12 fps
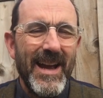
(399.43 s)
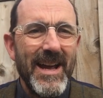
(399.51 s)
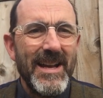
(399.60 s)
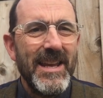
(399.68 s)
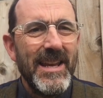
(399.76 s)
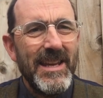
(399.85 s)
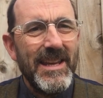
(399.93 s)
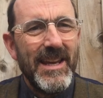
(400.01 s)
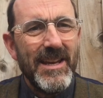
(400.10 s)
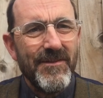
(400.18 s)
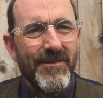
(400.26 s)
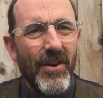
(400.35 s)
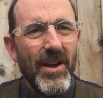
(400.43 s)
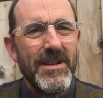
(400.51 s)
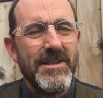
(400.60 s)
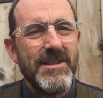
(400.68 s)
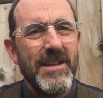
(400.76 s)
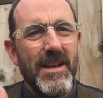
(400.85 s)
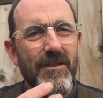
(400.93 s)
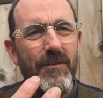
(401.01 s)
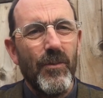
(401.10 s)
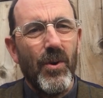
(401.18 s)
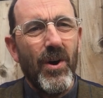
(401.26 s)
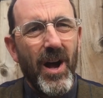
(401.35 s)
And he invites,
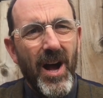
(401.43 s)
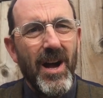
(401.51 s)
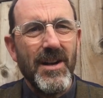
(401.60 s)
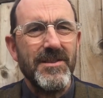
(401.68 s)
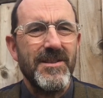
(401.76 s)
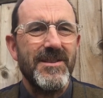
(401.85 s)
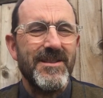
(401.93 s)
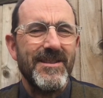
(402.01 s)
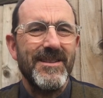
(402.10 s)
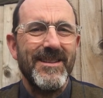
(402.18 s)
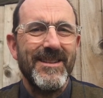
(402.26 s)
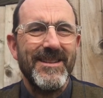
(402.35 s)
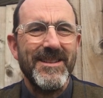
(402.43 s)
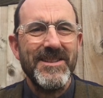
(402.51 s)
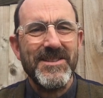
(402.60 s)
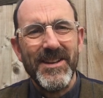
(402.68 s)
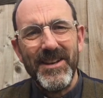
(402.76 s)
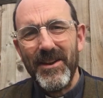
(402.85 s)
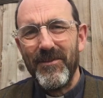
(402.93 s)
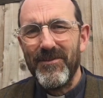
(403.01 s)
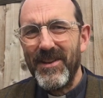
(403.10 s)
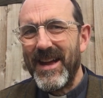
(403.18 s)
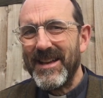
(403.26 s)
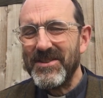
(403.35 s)
therefore, us to love
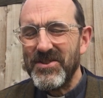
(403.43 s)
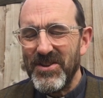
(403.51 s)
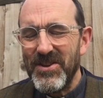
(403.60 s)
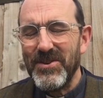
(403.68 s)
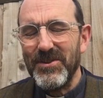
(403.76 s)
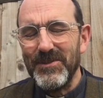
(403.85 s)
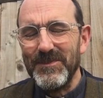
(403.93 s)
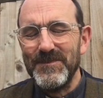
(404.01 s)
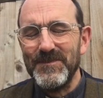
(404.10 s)
that too.